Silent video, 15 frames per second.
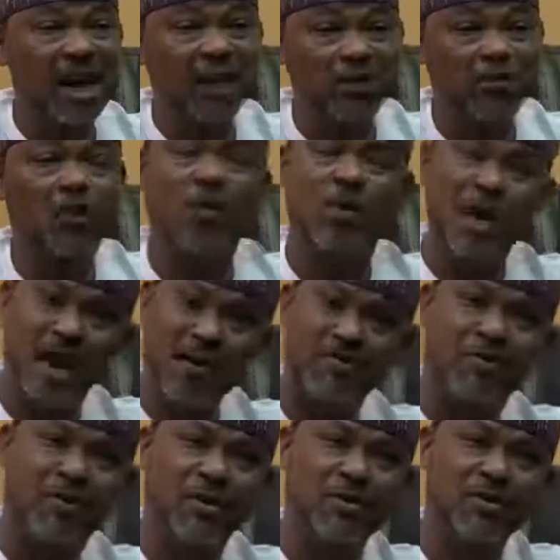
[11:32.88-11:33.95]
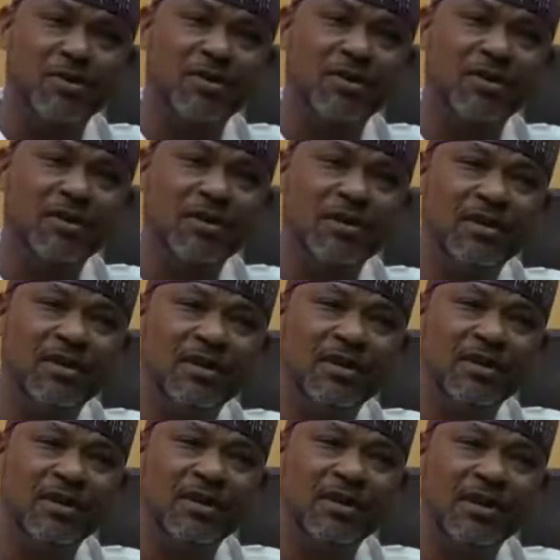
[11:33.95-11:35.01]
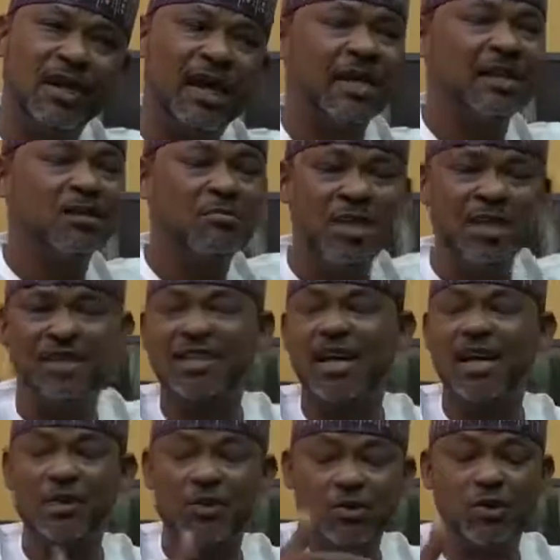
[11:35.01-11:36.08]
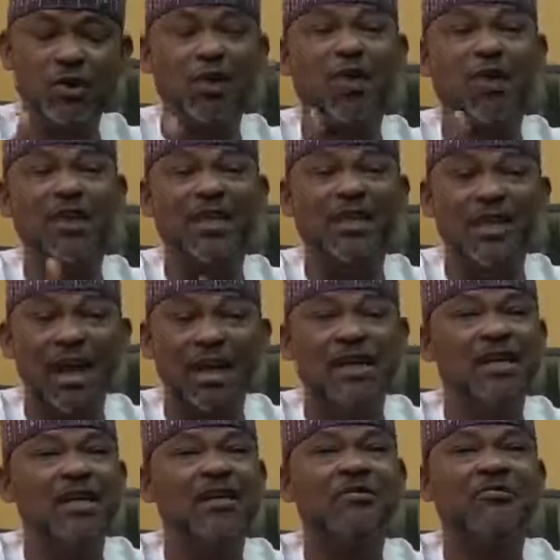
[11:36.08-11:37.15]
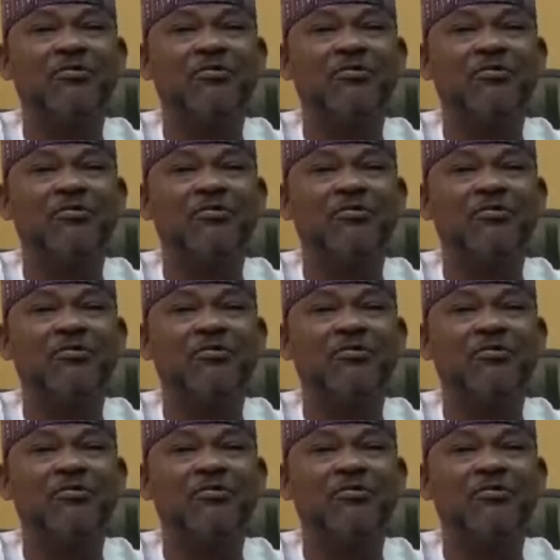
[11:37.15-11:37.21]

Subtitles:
at all. We have fund. And the minister is doing all it can. In